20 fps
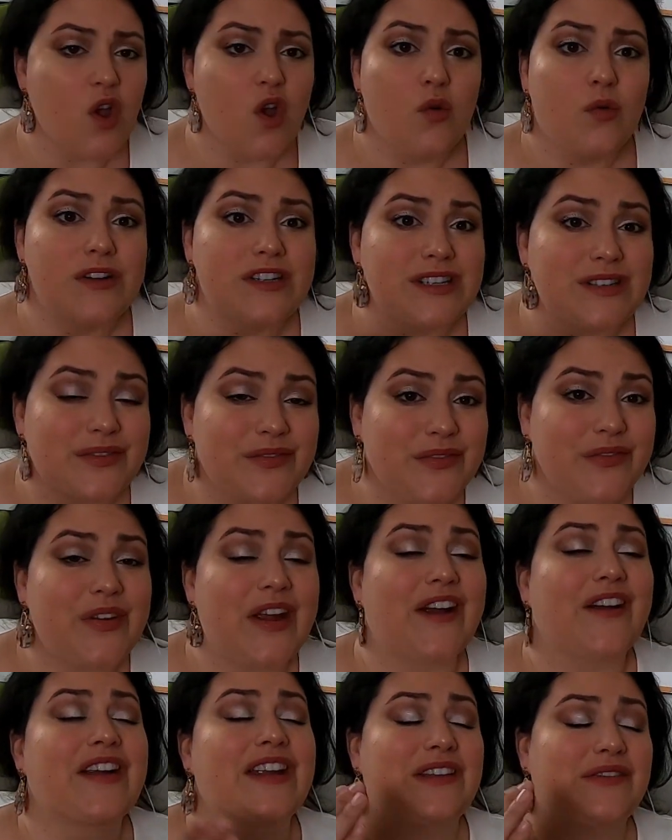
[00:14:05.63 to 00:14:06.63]
which is
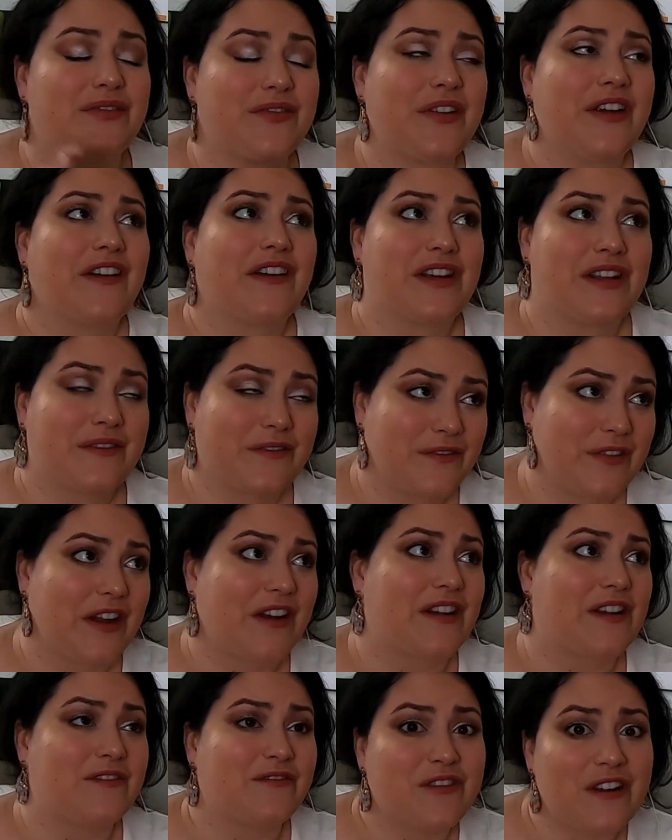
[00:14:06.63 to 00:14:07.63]
very, very,
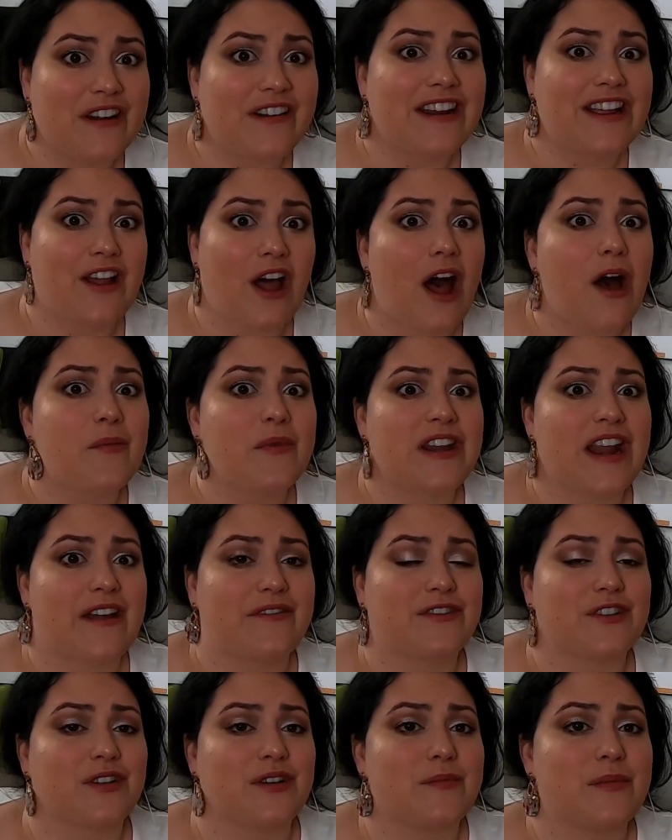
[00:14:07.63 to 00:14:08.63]
very, very common
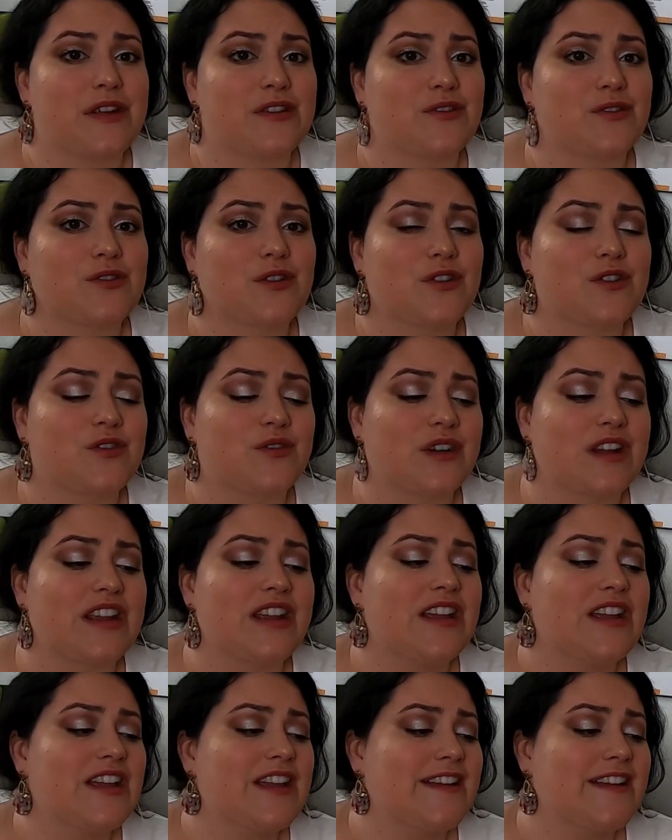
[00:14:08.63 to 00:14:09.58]
after a major surgery.